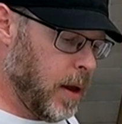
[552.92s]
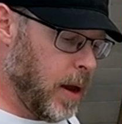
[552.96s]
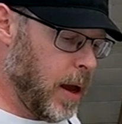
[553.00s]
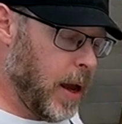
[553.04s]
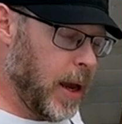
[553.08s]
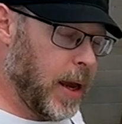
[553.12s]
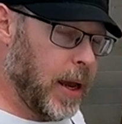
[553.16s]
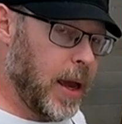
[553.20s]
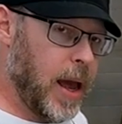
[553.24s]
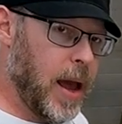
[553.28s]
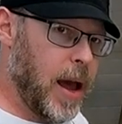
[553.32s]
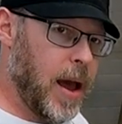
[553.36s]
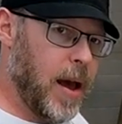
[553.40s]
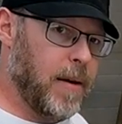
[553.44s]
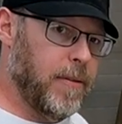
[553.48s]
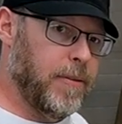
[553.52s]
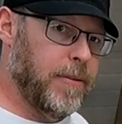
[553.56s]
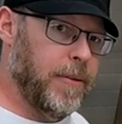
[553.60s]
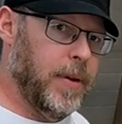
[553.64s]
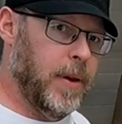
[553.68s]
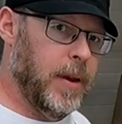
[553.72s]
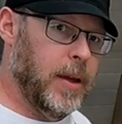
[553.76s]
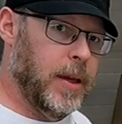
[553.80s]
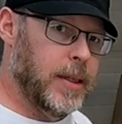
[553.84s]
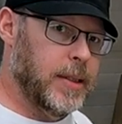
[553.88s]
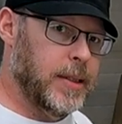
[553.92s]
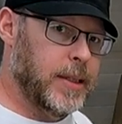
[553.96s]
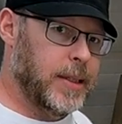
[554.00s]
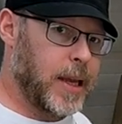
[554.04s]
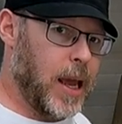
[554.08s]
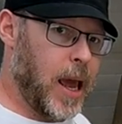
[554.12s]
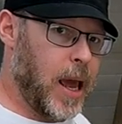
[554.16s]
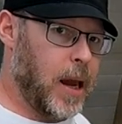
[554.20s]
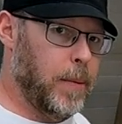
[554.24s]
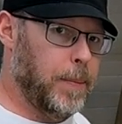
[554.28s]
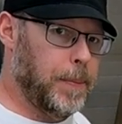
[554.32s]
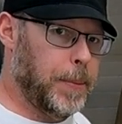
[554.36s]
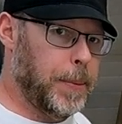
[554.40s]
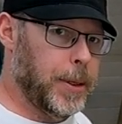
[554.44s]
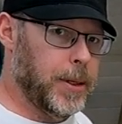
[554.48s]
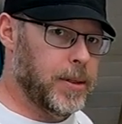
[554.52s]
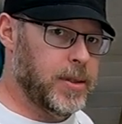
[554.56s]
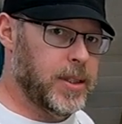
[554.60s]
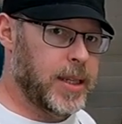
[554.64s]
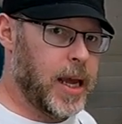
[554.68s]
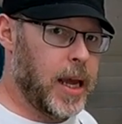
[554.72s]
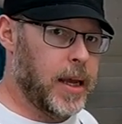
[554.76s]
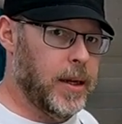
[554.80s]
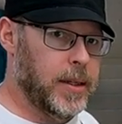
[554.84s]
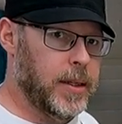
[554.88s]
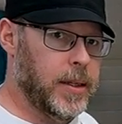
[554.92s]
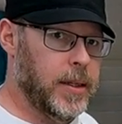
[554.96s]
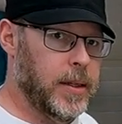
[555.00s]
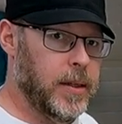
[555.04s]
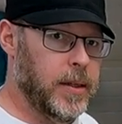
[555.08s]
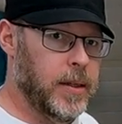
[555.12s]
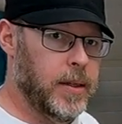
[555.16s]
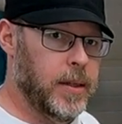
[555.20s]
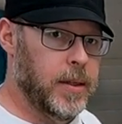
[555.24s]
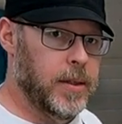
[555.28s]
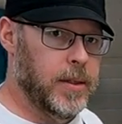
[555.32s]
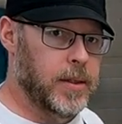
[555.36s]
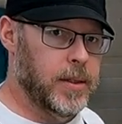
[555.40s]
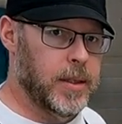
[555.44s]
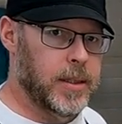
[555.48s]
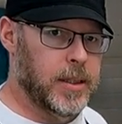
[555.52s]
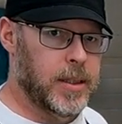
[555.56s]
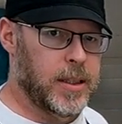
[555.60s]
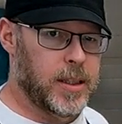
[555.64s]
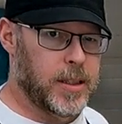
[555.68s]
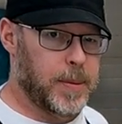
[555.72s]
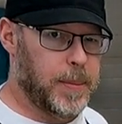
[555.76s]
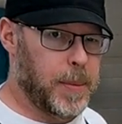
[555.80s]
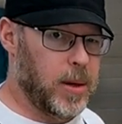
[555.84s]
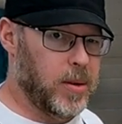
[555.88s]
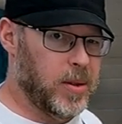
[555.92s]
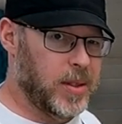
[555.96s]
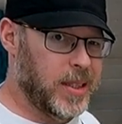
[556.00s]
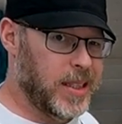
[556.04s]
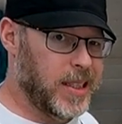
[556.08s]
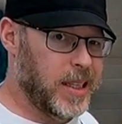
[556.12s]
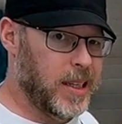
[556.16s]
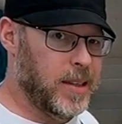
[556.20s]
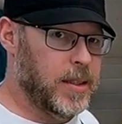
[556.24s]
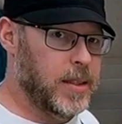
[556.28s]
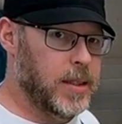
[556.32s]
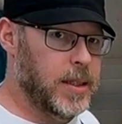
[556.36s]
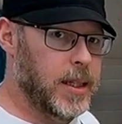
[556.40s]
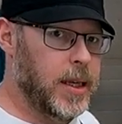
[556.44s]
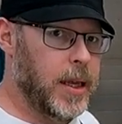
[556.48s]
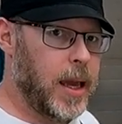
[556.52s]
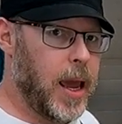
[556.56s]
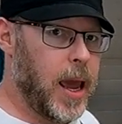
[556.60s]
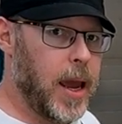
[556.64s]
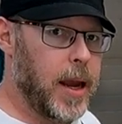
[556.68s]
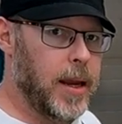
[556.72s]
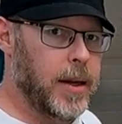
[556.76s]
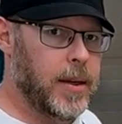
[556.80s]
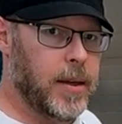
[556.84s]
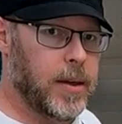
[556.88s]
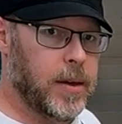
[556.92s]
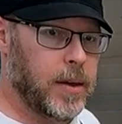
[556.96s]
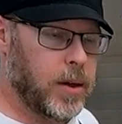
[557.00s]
I have 10%. So this is about 68